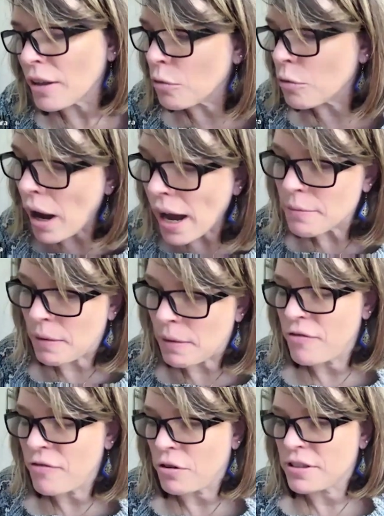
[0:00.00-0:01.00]
Like, why am
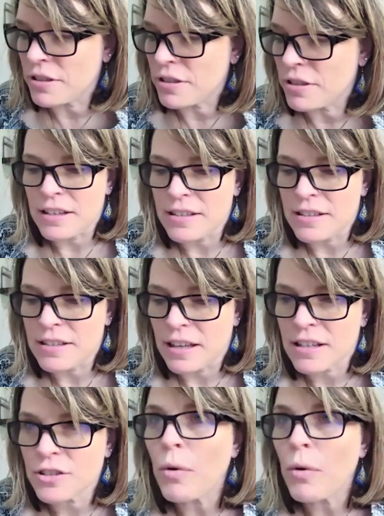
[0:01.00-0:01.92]
I focusing on these things?